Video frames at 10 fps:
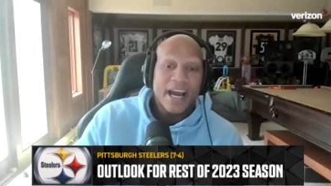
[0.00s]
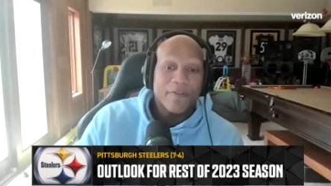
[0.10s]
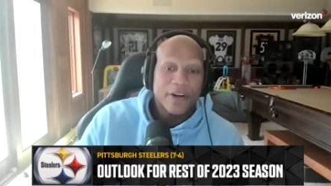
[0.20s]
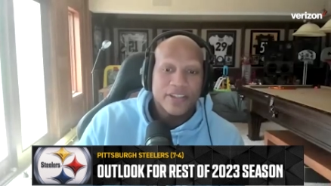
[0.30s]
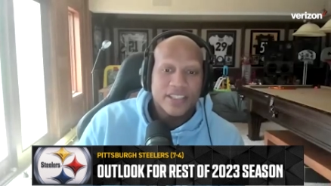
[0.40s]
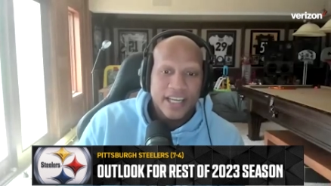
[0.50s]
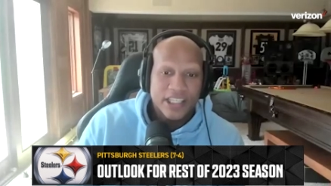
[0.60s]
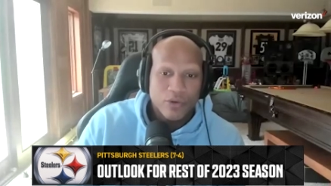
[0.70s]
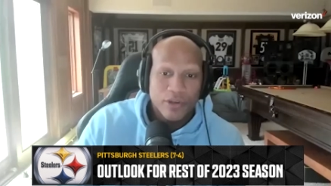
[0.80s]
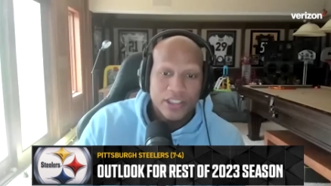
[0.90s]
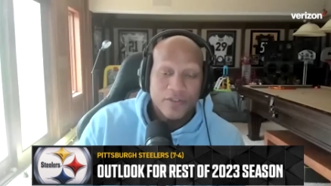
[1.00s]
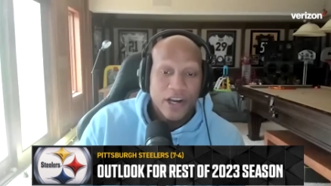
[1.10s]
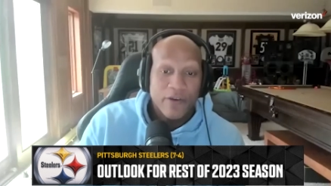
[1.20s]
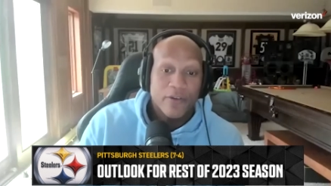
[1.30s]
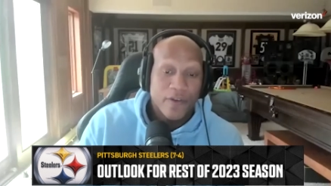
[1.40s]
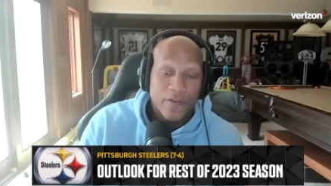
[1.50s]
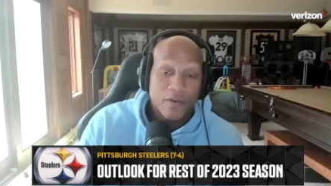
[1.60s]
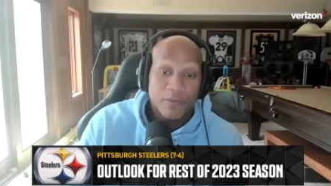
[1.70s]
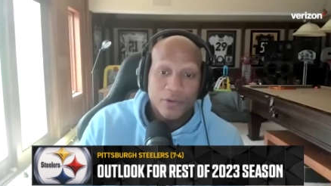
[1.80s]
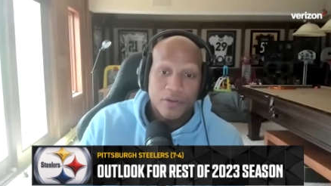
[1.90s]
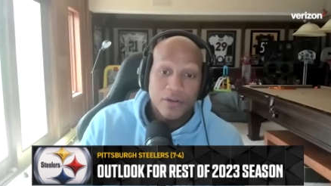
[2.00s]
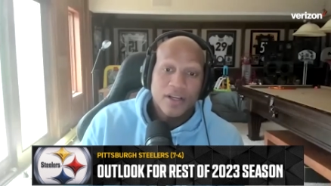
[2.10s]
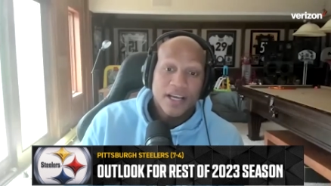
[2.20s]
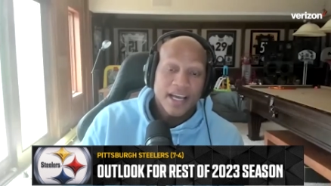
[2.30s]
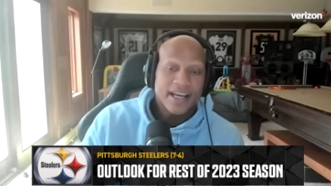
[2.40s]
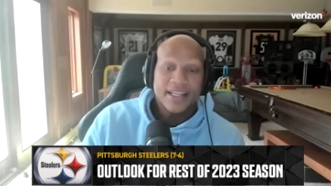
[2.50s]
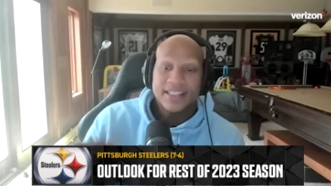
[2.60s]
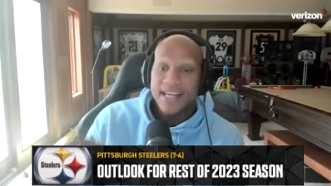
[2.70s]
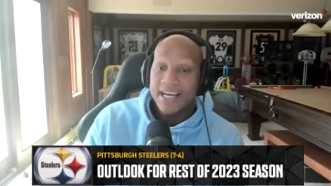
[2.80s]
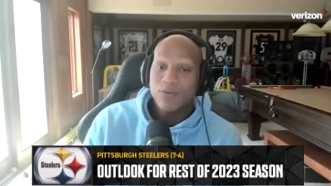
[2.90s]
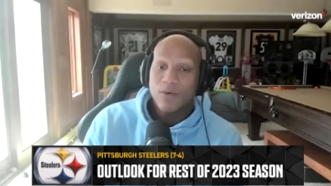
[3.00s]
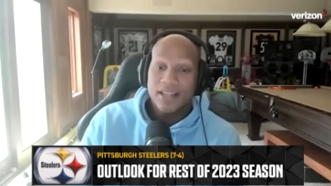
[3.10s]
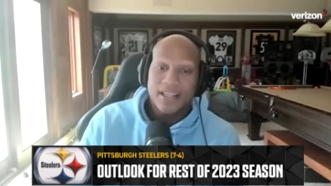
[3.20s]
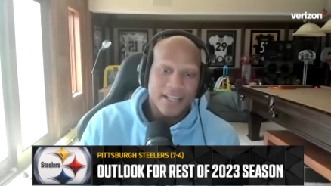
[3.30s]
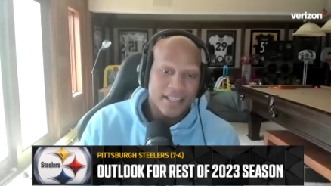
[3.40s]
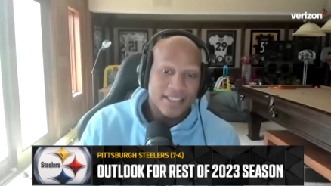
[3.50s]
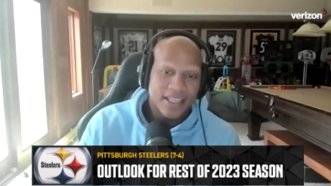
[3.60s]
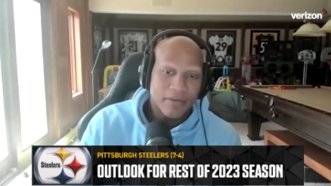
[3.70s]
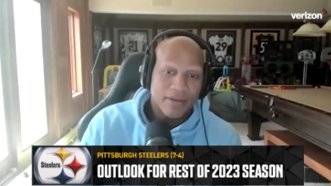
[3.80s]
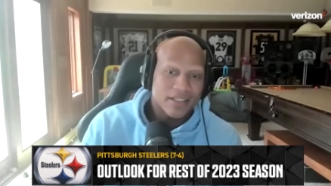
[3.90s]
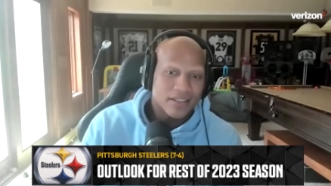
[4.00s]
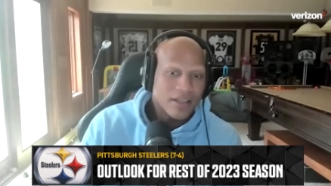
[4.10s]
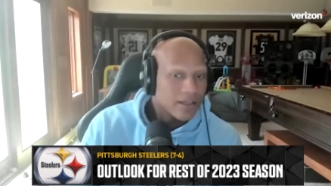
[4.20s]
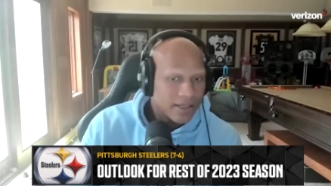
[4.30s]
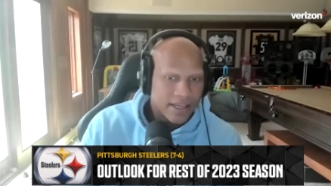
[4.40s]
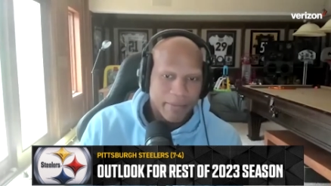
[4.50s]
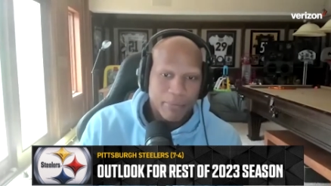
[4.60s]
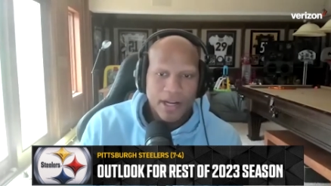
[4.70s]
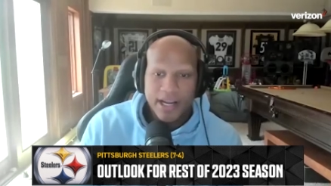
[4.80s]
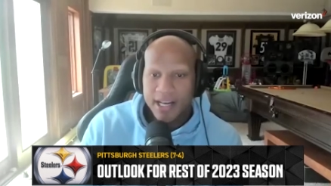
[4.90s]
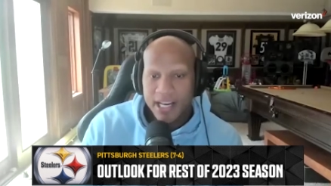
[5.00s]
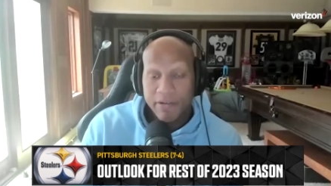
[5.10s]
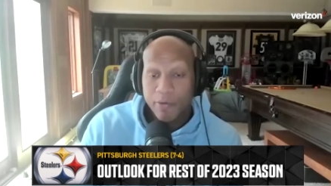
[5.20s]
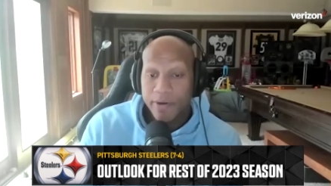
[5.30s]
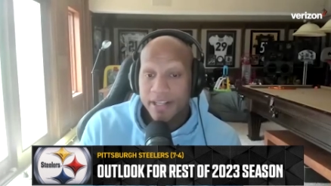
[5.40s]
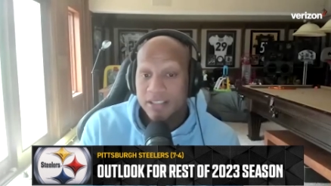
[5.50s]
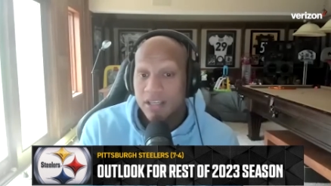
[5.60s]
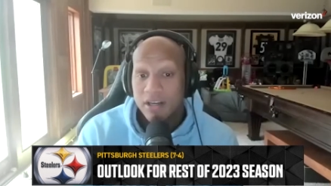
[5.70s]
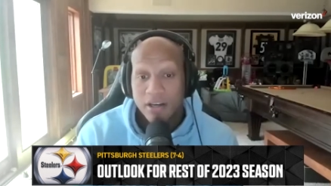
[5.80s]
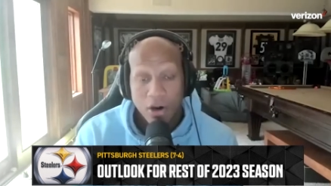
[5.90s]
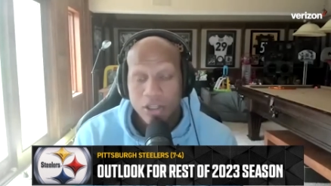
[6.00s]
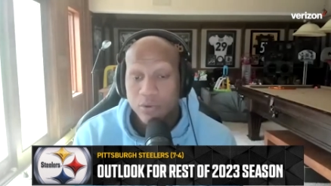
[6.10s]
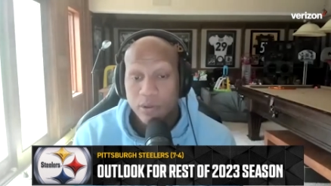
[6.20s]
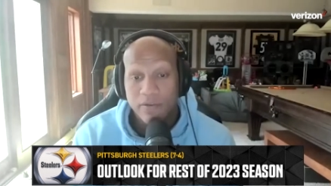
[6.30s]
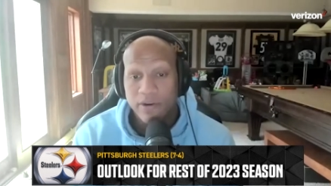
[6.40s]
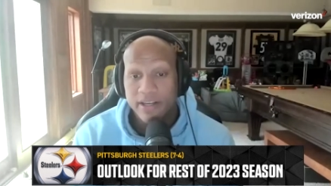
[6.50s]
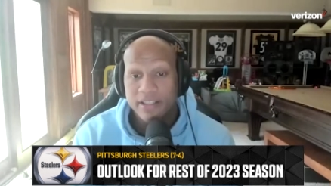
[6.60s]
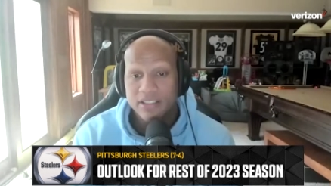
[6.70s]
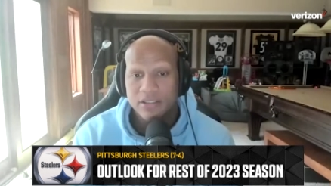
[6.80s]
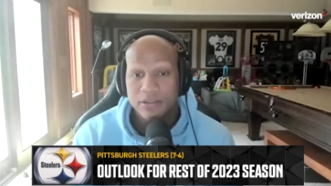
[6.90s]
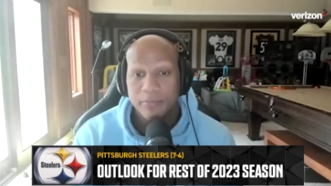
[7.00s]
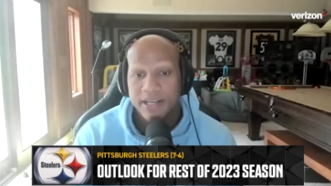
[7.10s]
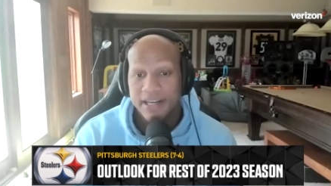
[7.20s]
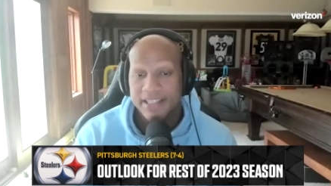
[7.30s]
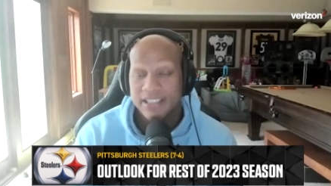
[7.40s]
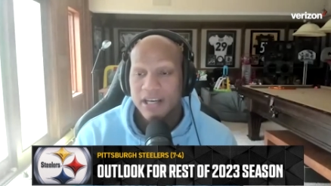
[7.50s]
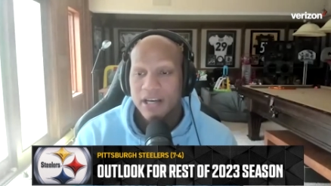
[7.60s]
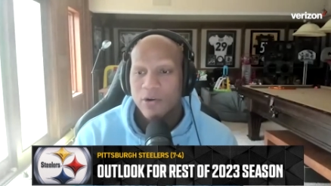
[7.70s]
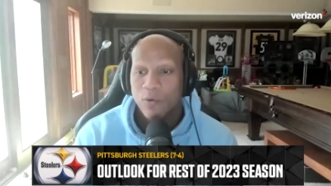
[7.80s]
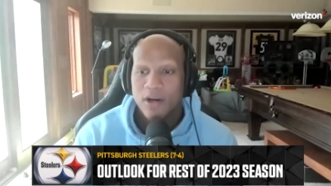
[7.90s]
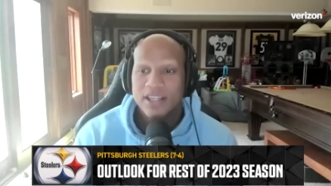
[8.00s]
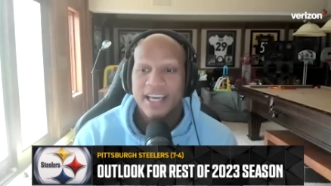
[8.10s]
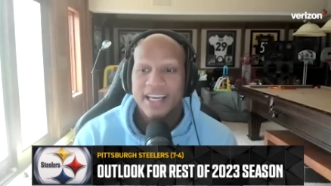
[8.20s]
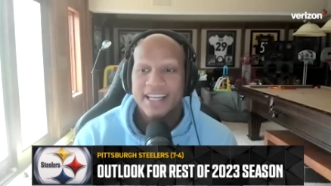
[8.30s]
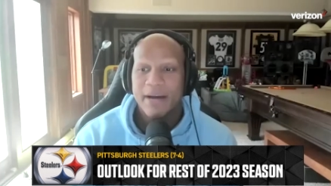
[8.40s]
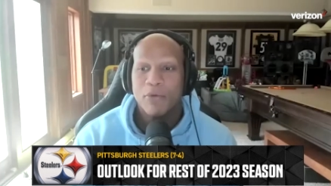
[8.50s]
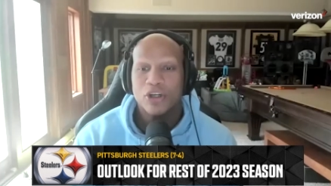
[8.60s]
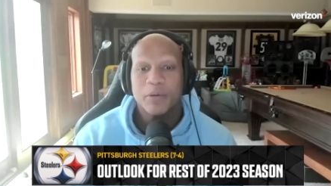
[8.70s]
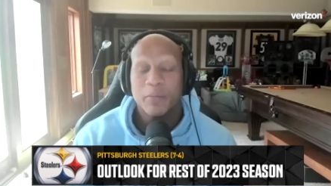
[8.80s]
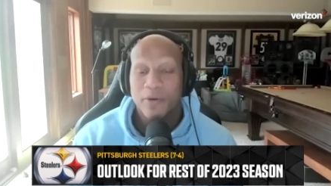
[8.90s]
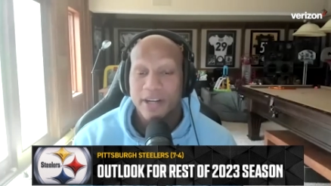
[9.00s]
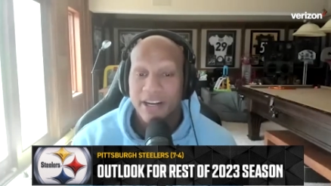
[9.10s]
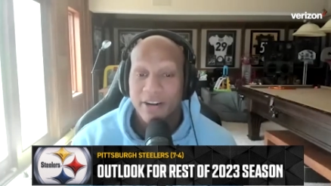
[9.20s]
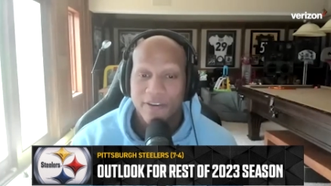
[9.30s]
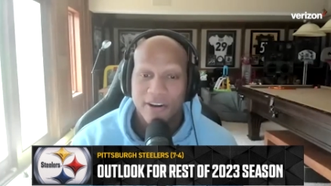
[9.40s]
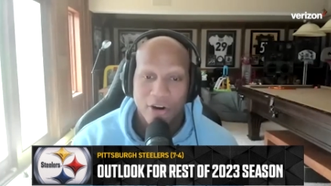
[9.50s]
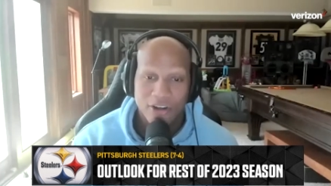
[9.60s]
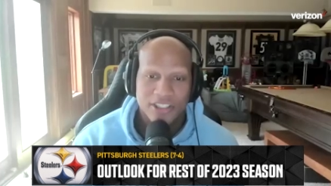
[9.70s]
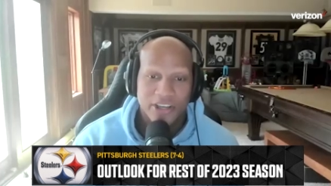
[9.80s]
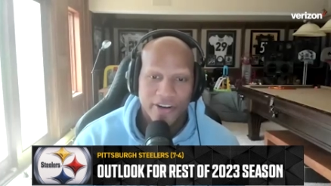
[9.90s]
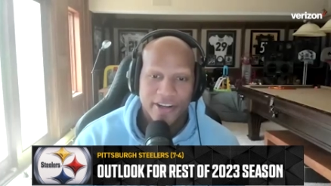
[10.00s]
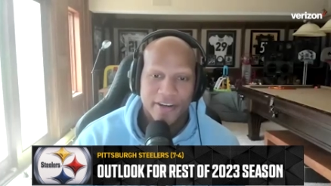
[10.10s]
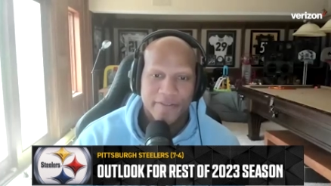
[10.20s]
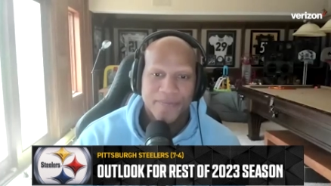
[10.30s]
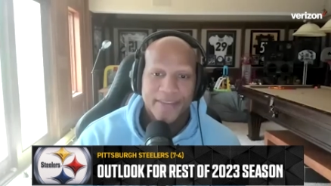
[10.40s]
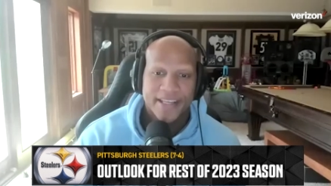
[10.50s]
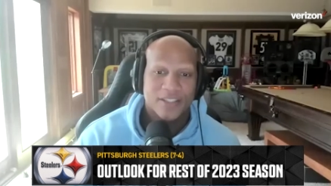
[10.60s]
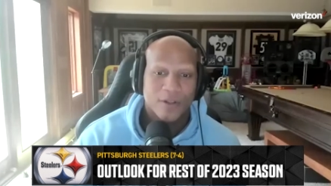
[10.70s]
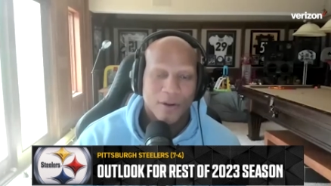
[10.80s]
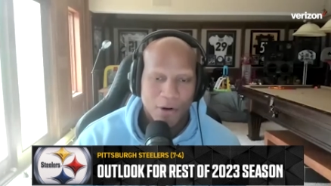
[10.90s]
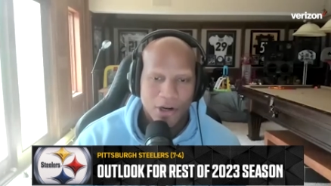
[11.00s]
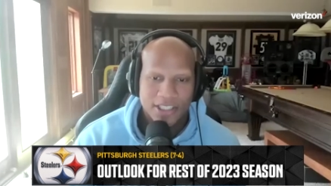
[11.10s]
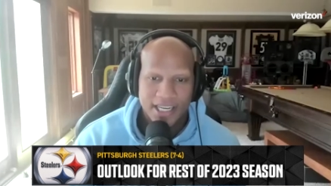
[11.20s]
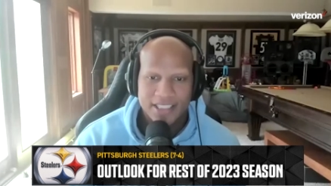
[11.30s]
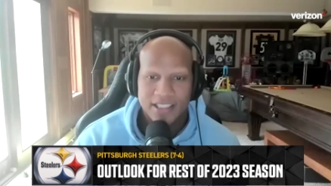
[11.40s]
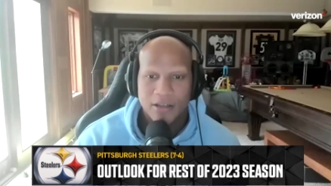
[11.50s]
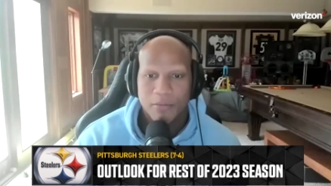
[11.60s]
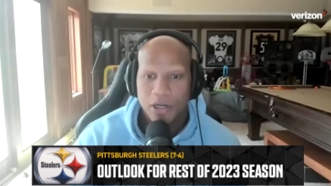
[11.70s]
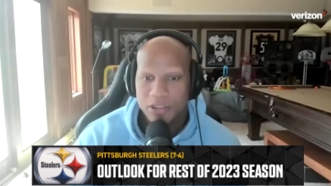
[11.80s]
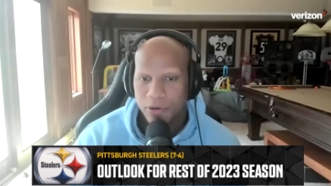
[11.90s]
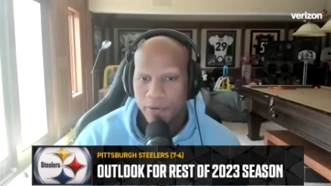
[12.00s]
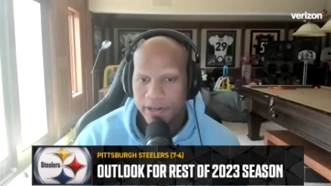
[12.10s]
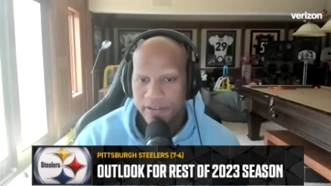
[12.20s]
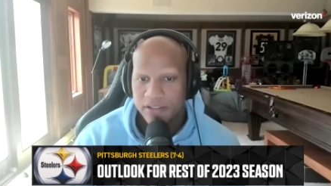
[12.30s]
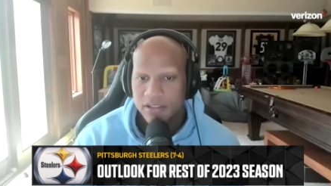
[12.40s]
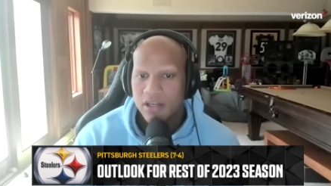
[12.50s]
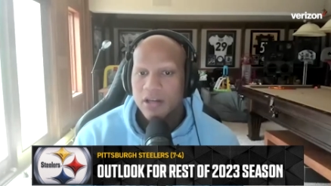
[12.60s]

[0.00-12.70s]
half of their schedule is very favorable. And that's why I think this team can pull out 11 wins or 12 wins, because the one thing that most people in the NFL are scared of is Lamar Jackson and the Baltimore Ravens.